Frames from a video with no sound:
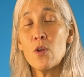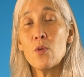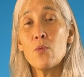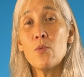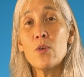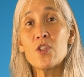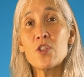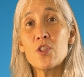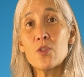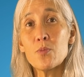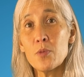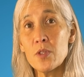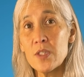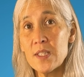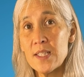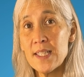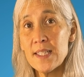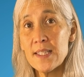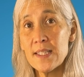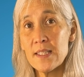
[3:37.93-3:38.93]
which is
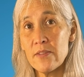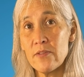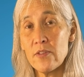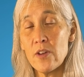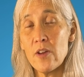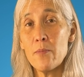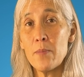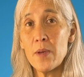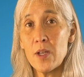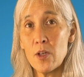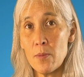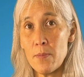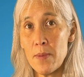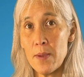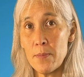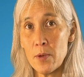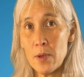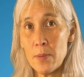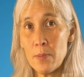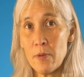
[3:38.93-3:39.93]
predictive of better
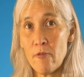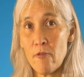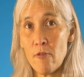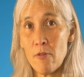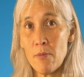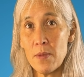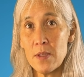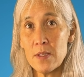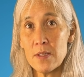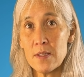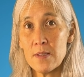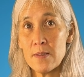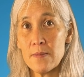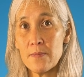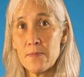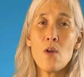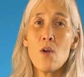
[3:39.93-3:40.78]
memory performance.